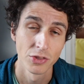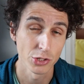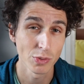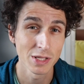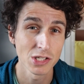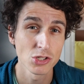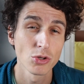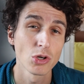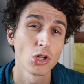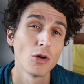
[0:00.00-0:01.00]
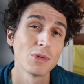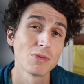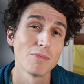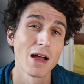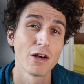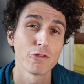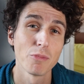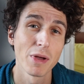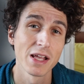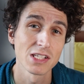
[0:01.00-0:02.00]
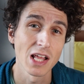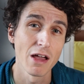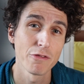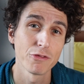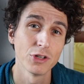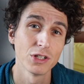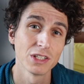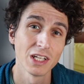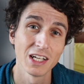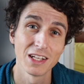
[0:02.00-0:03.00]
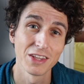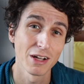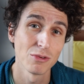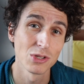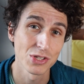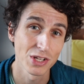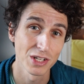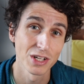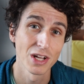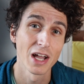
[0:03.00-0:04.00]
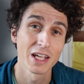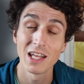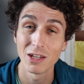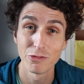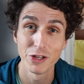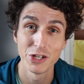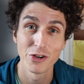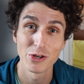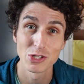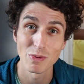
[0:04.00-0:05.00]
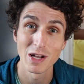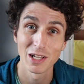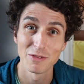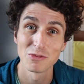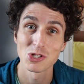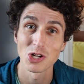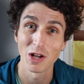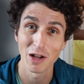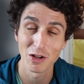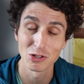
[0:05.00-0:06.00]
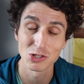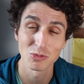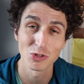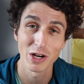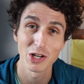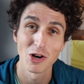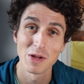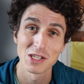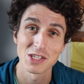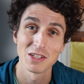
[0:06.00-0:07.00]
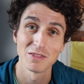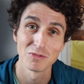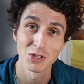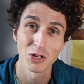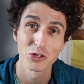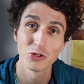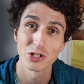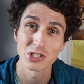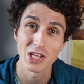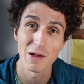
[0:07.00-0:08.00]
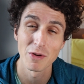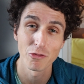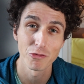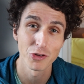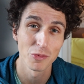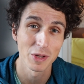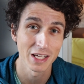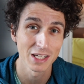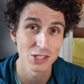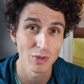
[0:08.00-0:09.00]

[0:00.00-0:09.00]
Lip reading: The 22 kilometer marathon paced effort, yeah, that was a killer video as well. I'm sure I got some great comments, and, you know, kudos to Emma for filming it as